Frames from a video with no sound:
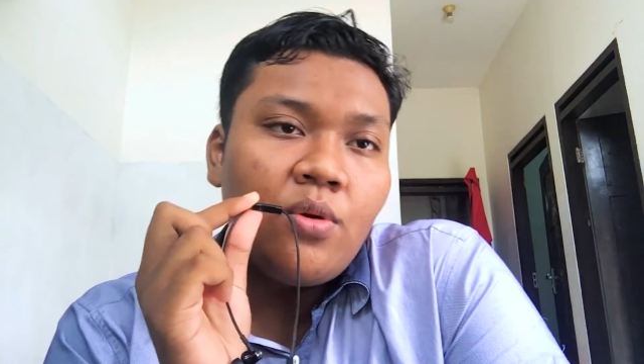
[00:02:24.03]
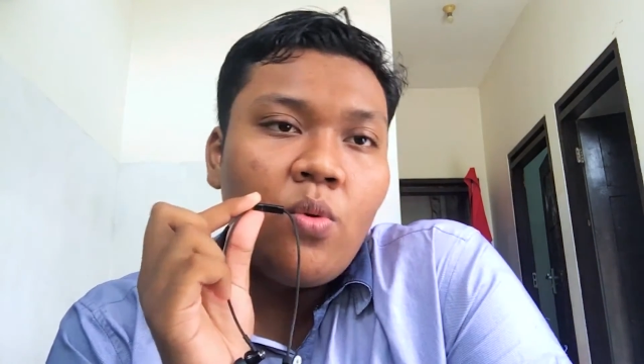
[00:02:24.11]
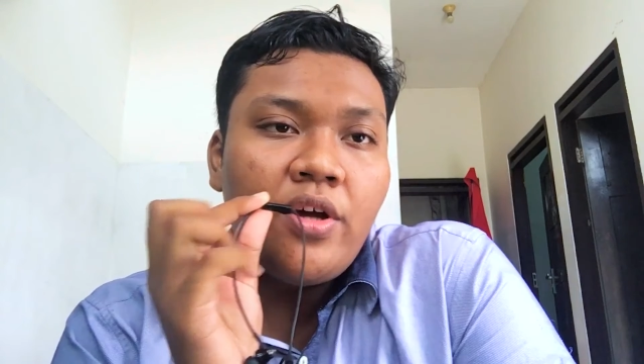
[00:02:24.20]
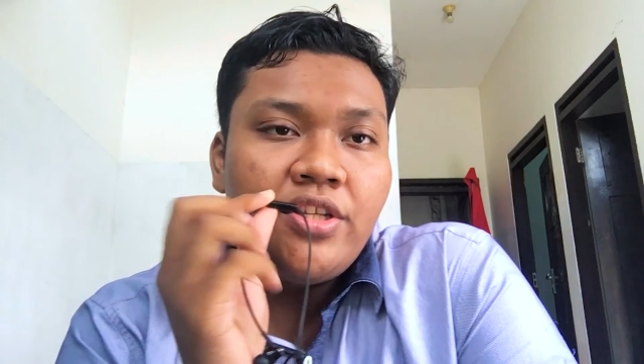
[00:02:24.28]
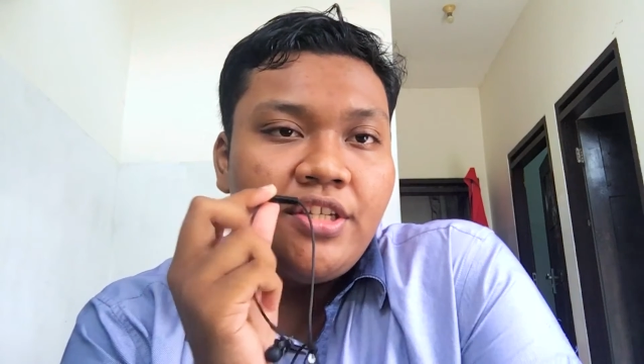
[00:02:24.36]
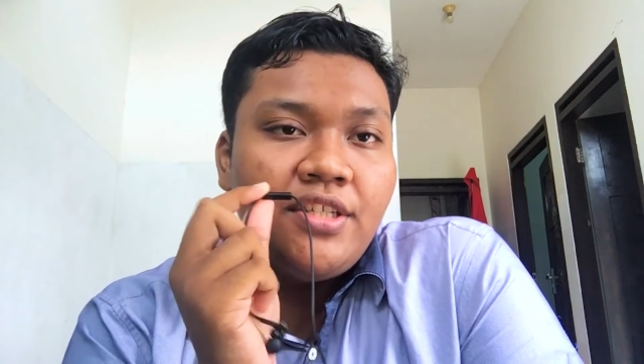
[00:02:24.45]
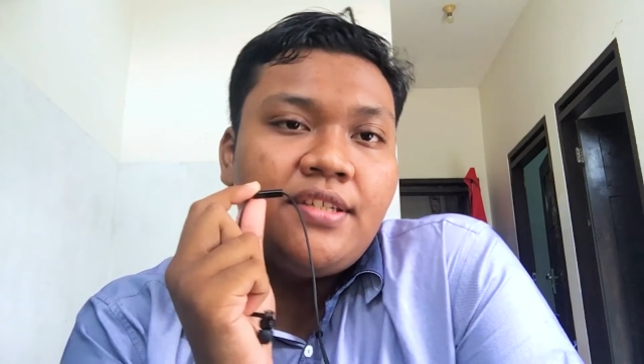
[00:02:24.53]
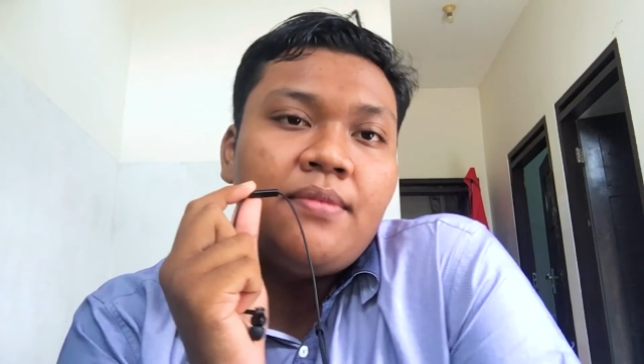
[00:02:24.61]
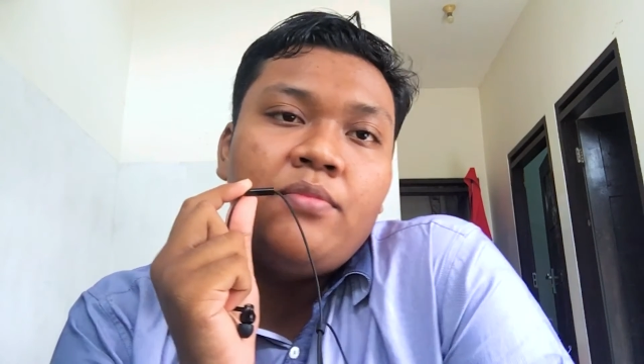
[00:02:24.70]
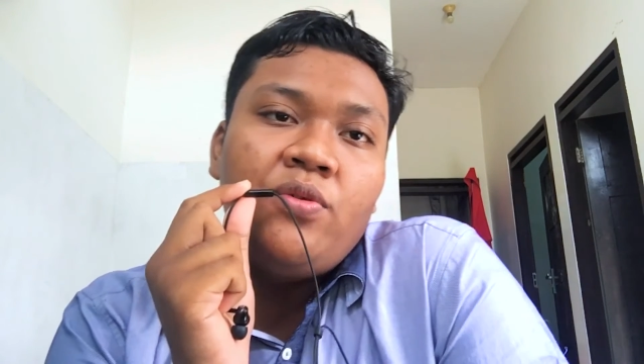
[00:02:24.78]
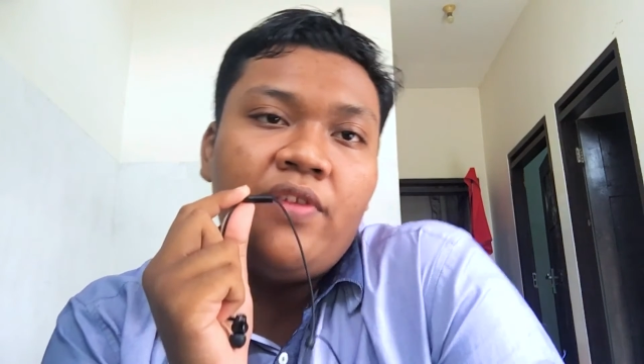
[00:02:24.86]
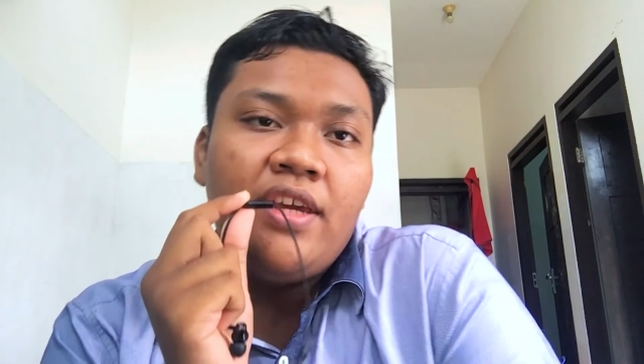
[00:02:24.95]
watching
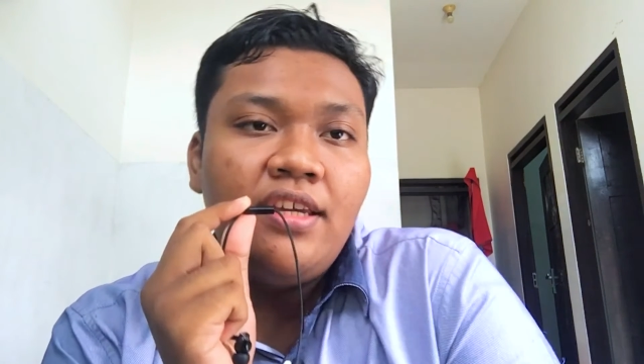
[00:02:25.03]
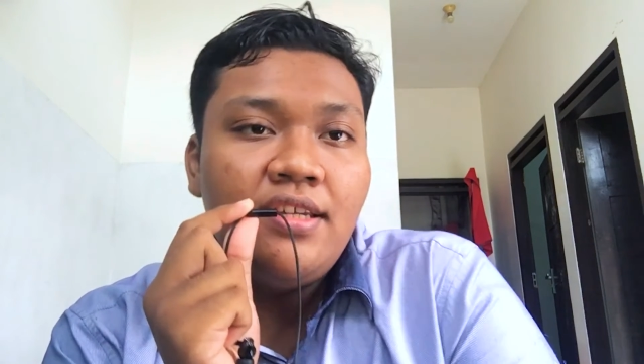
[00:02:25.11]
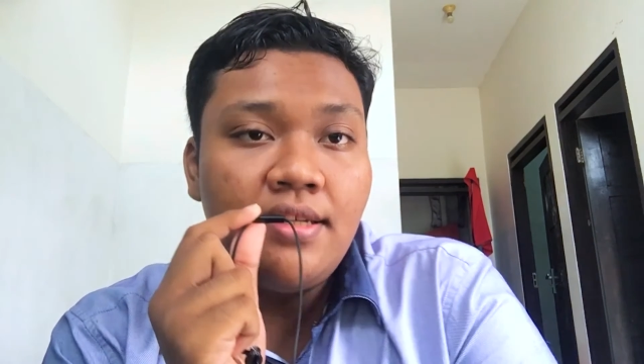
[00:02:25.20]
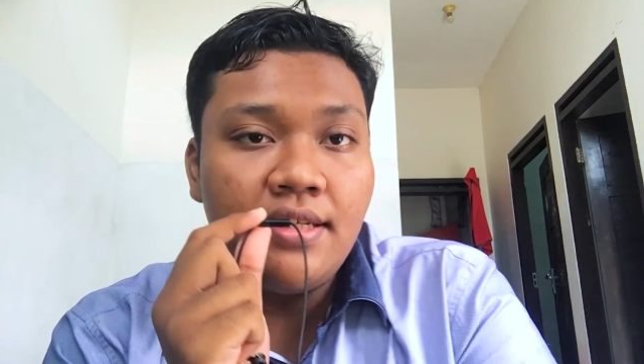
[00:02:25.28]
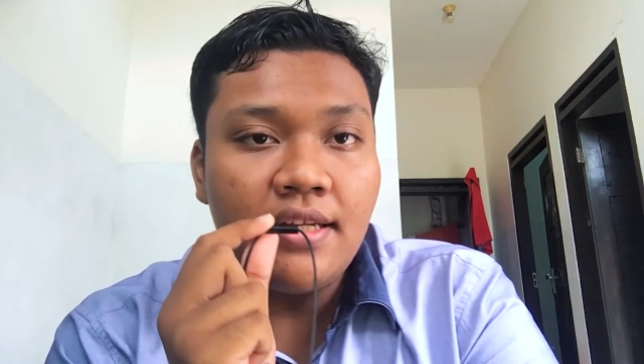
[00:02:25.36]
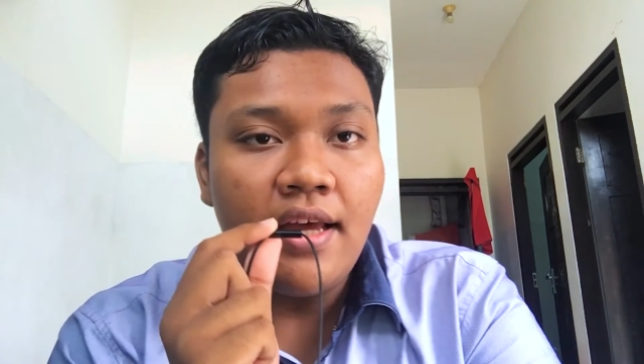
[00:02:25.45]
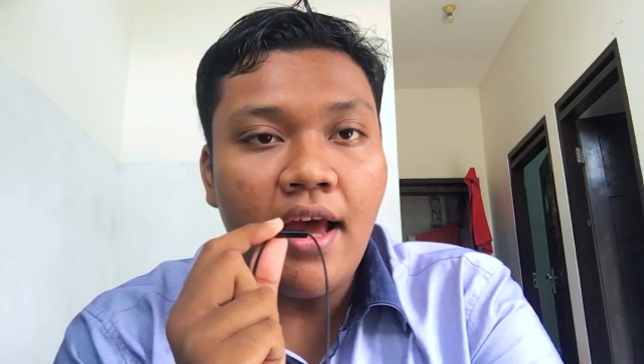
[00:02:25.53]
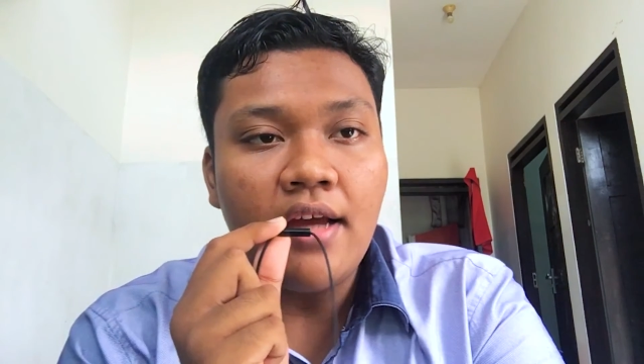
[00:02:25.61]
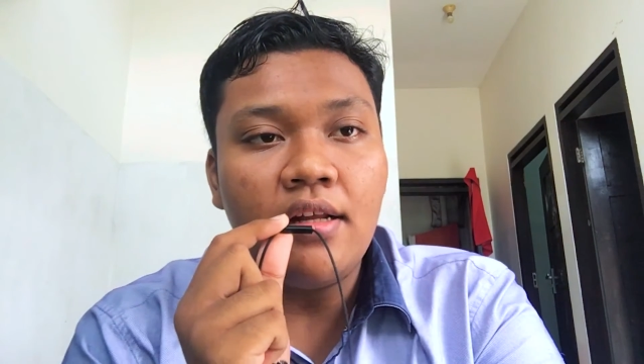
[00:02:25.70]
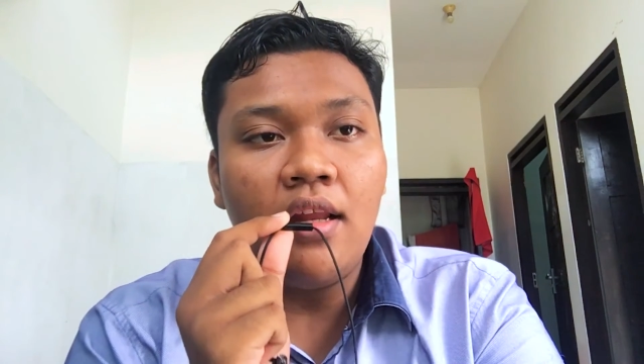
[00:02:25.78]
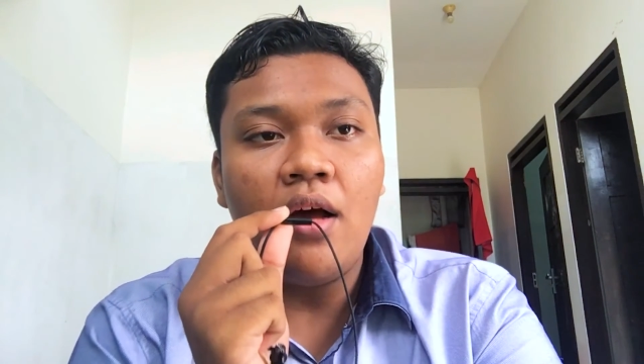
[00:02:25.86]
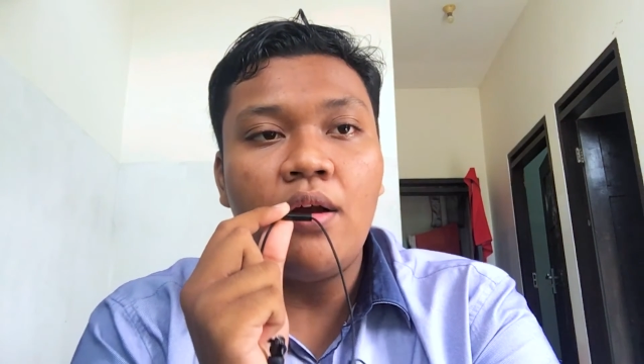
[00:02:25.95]
some movies
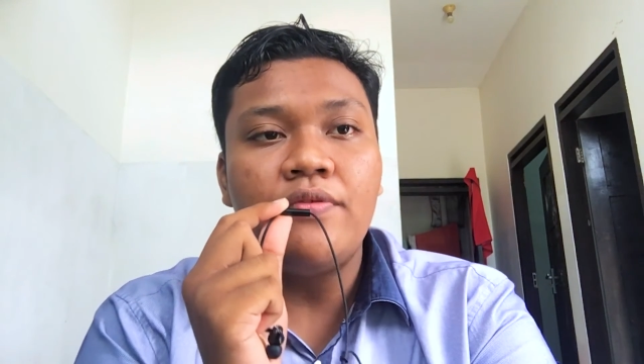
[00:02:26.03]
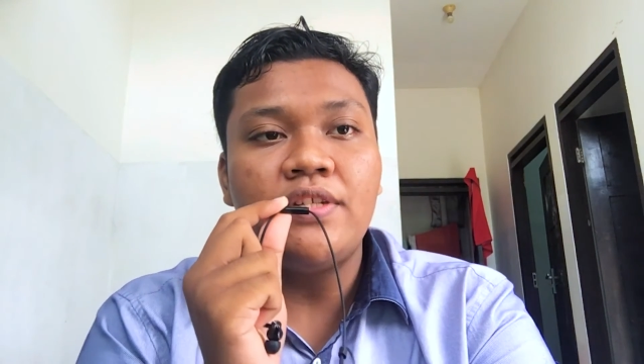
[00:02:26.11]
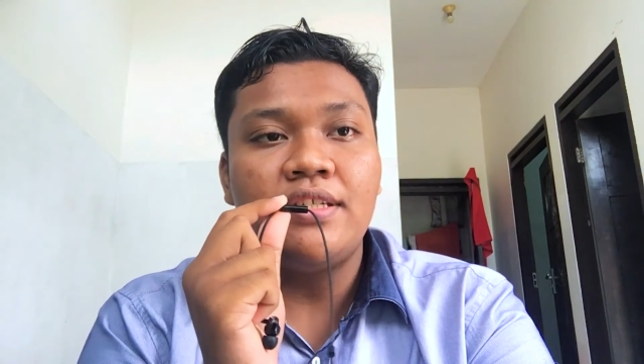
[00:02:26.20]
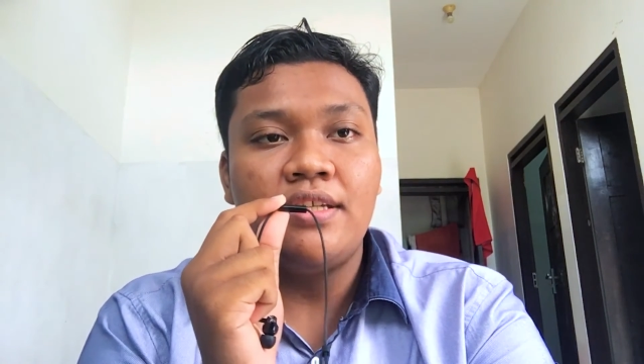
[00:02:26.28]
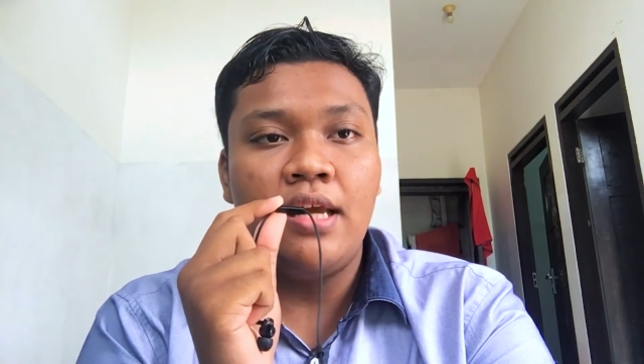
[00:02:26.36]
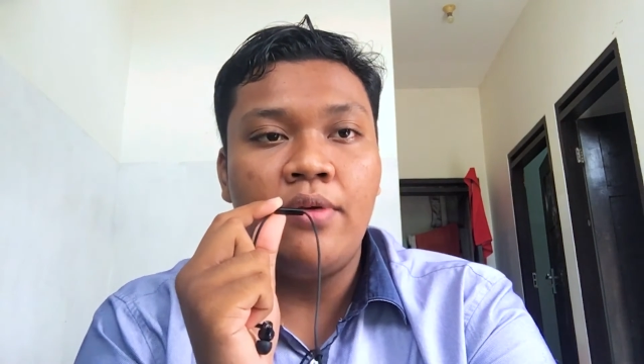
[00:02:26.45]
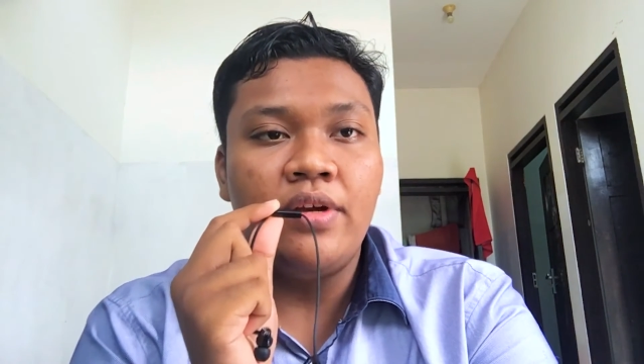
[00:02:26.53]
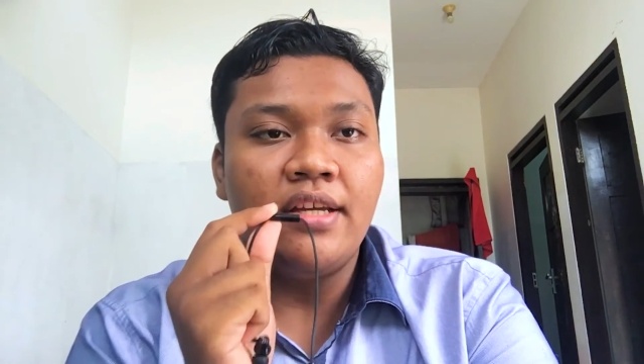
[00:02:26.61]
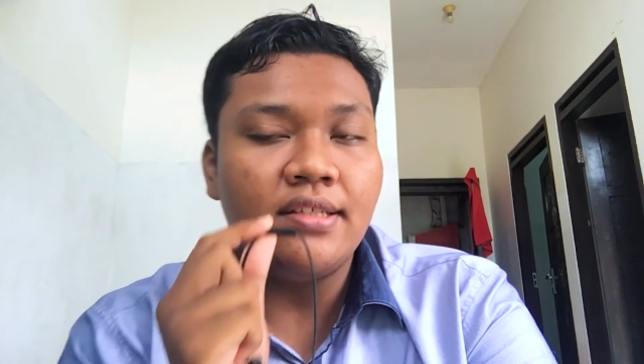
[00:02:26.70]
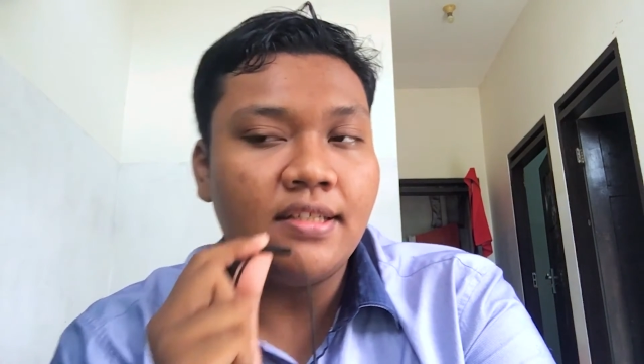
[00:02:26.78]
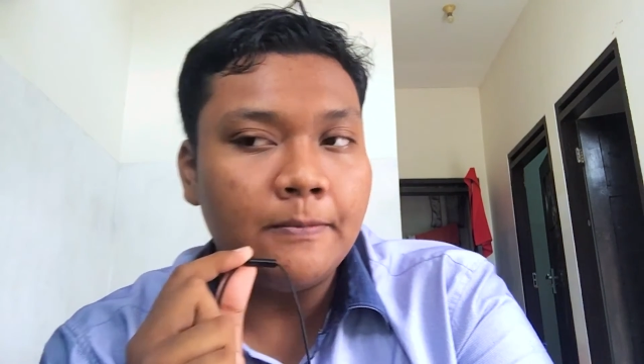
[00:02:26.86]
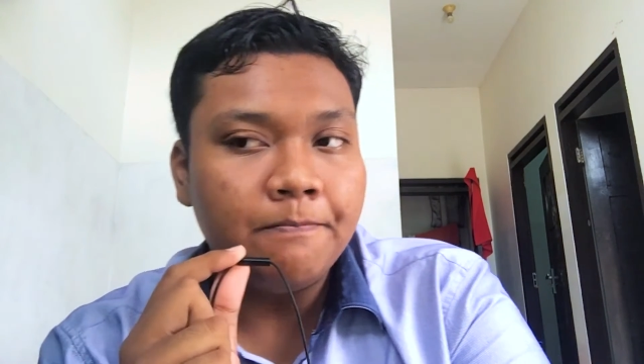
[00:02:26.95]
and a lot of
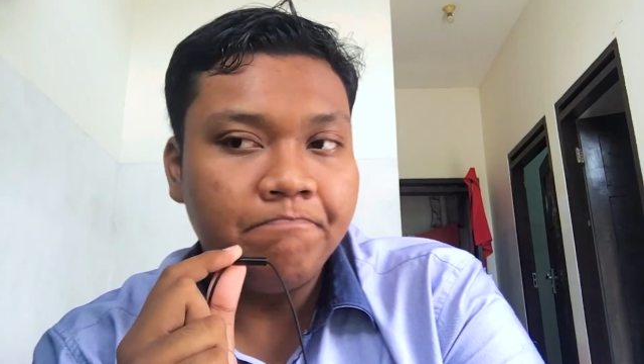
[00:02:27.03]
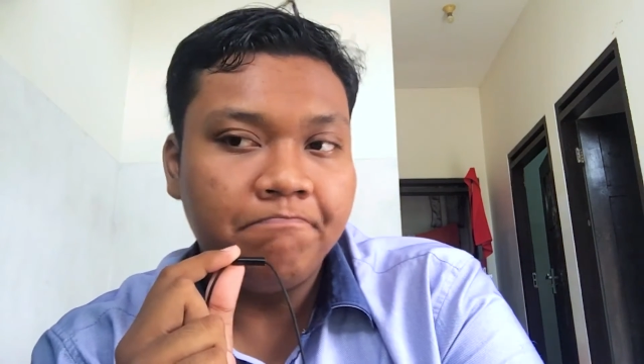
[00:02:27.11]
series.